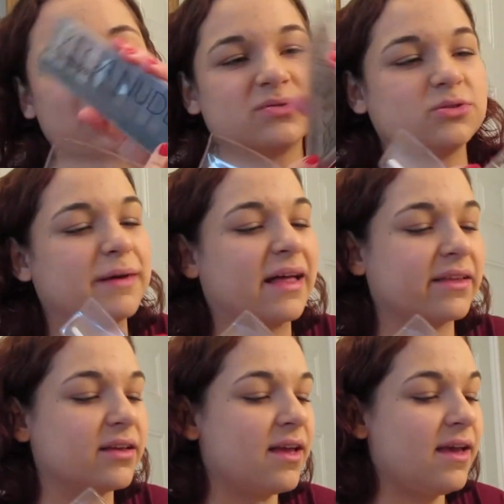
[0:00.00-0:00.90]
go-to
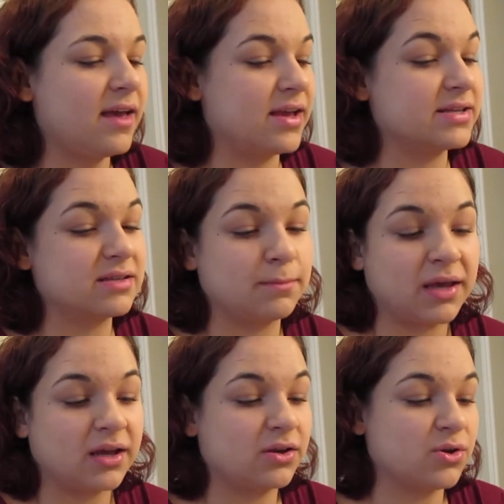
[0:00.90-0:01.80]
palette. It's the Mega